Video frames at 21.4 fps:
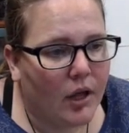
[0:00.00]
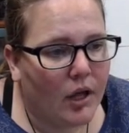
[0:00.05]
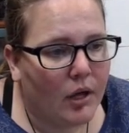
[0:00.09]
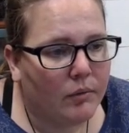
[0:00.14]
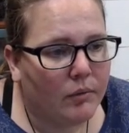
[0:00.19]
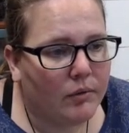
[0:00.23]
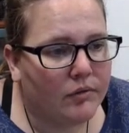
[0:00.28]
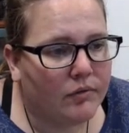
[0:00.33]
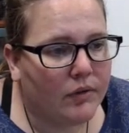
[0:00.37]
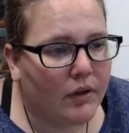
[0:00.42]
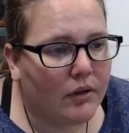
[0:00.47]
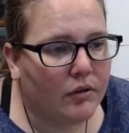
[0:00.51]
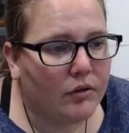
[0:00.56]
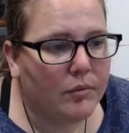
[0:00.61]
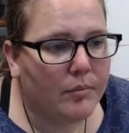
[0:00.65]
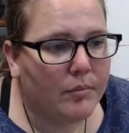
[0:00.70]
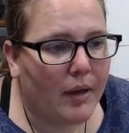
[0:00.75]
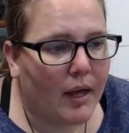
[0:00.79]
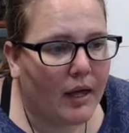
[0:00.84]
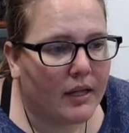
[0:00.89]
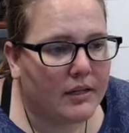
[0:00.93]
We followed a
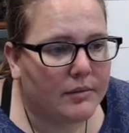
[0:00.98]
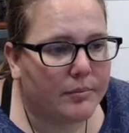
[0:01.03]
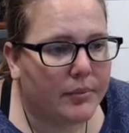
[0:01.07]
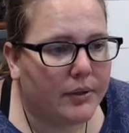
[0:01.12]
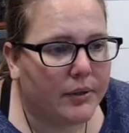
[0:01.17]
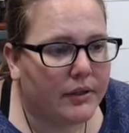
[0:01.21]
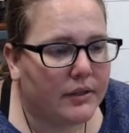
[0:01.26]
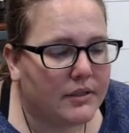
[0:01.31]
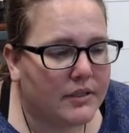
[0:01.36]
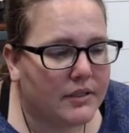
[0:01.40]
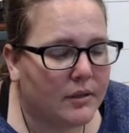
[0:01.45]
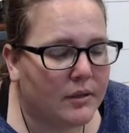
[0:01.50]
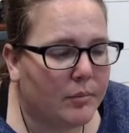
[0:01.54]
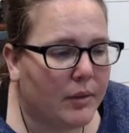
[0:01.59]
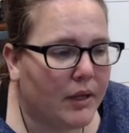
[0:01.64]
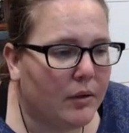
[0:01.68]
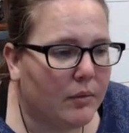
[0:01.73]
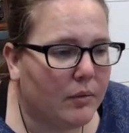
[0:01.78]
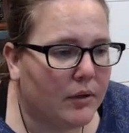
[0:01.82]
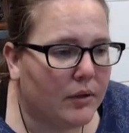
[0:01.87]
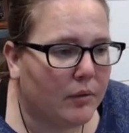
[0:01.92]
map to the
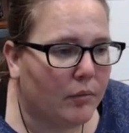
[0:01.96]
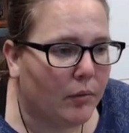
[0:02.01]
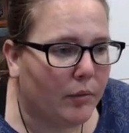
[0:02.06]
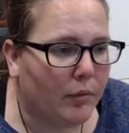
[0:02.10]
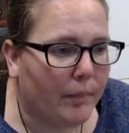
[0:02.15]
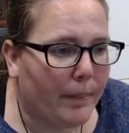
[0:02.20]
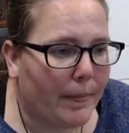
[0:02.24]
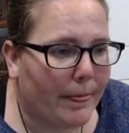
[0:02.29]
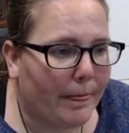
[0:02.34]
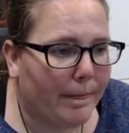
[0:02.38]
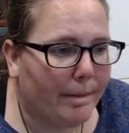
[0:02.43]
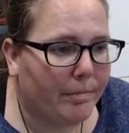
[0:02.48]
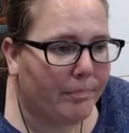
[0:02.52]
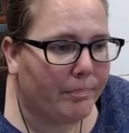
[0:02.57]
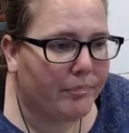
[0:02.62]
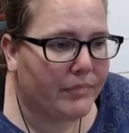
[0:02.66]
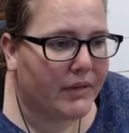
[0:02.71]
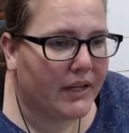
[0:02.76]
banqueting room. In